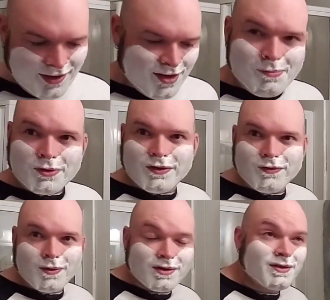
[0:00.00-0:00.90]
going to get a couple
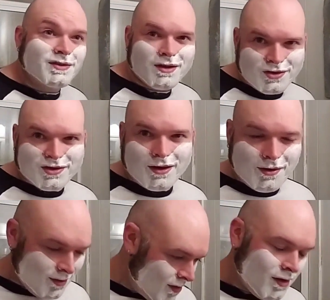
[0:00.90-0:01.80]
different ones. Instead of just
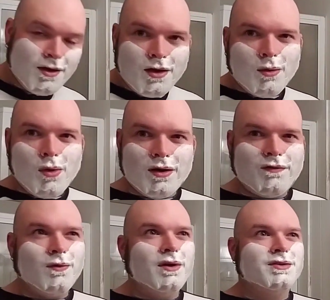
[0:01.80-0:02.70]
getting
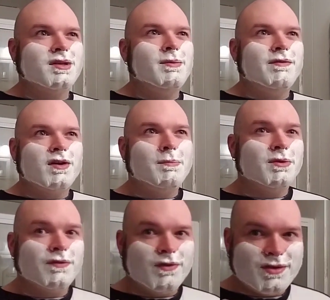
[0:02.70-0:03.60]
one 4-ounce tub, I have a
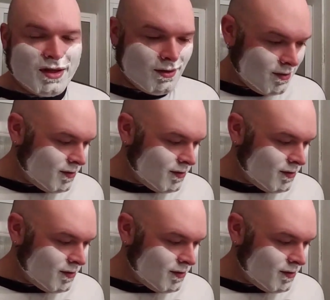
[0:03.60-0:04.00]
couple different